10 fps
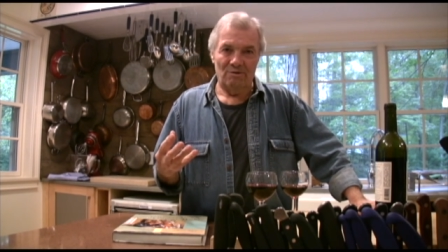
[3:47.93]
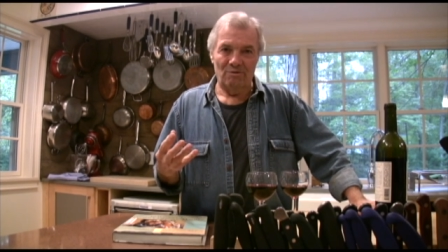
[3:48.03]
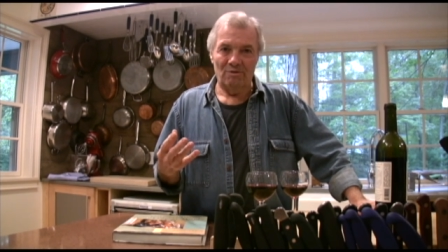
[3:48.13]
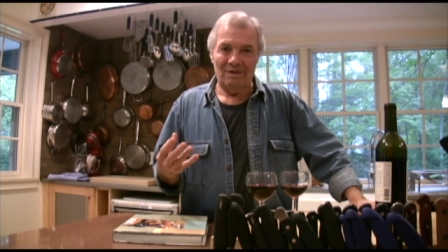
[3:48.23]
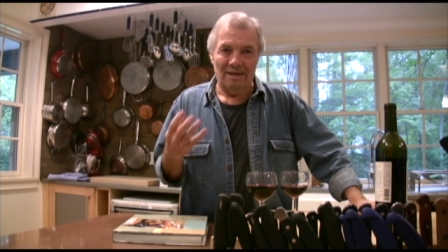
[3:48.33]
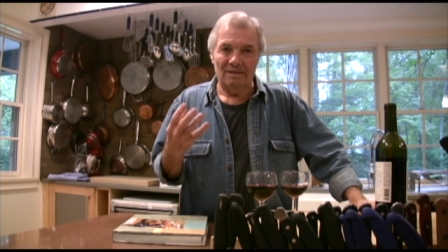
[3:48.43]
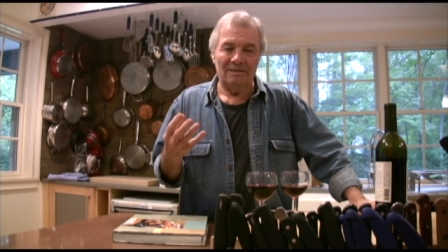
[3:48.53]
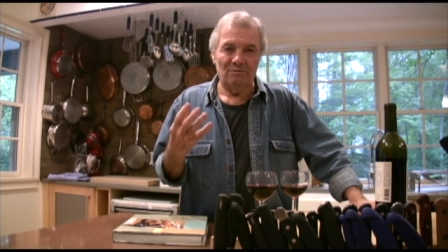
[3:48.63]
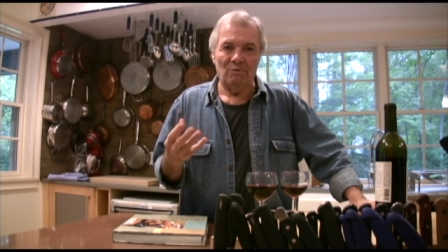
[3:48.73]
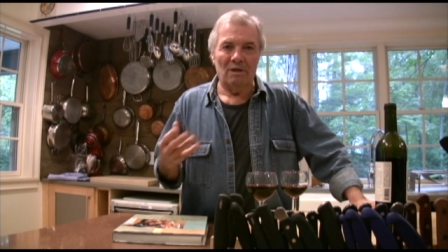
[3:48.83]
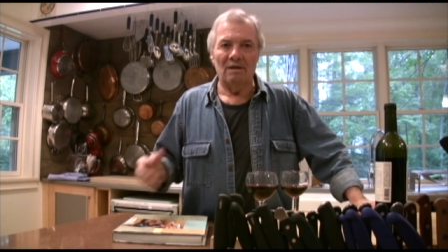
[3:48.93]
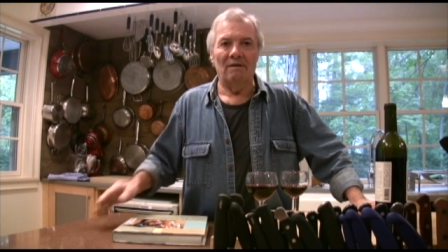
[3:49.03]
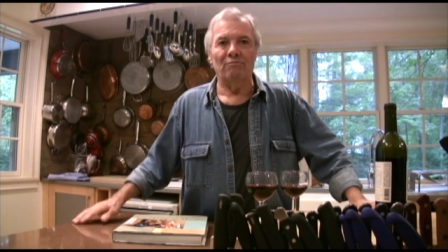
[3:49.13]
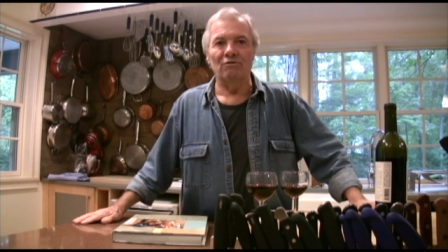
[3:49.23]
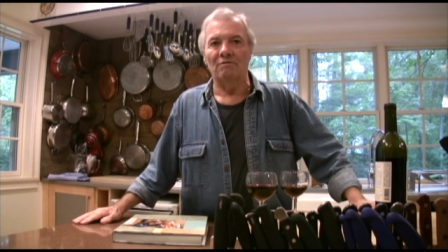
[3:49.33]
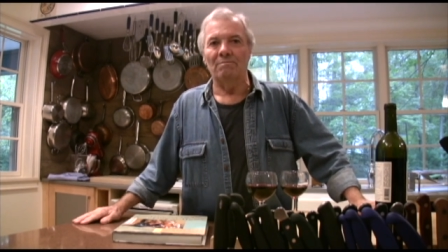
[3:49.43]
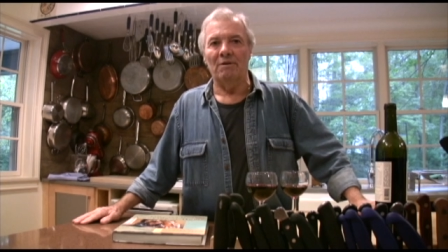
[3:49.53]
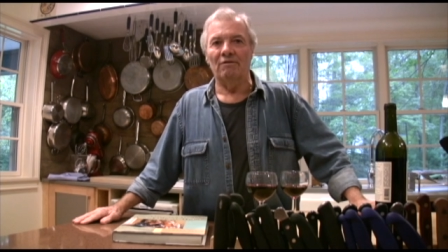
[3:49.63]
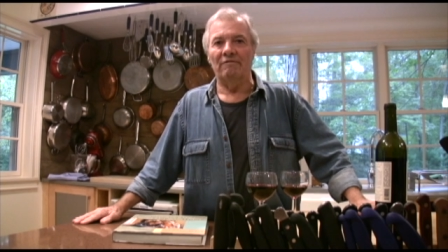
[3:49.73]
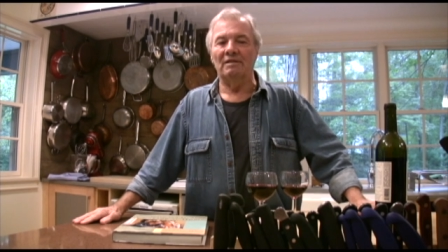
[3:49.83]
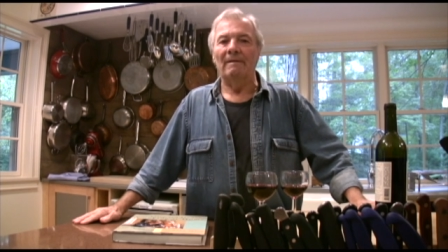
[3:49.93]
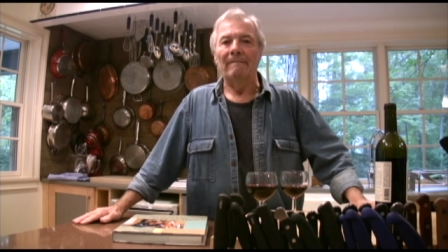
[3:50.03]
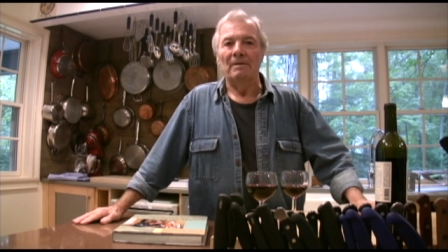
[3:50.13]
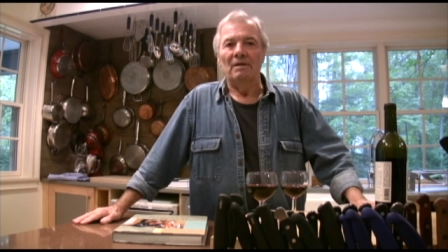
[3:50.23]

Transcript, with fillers: You know, taste was the important part of it,